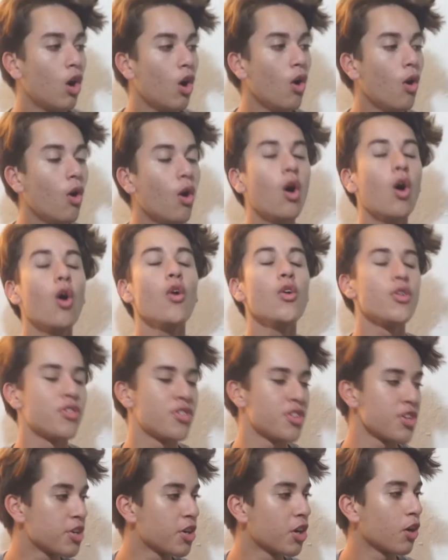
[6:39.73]
Oh, you
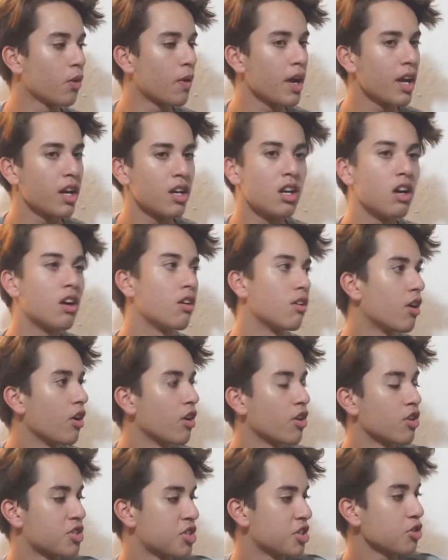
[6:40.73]
think you're awake? No,
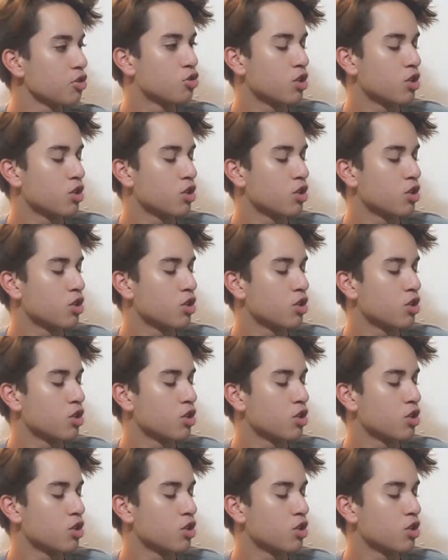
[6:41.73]
you're still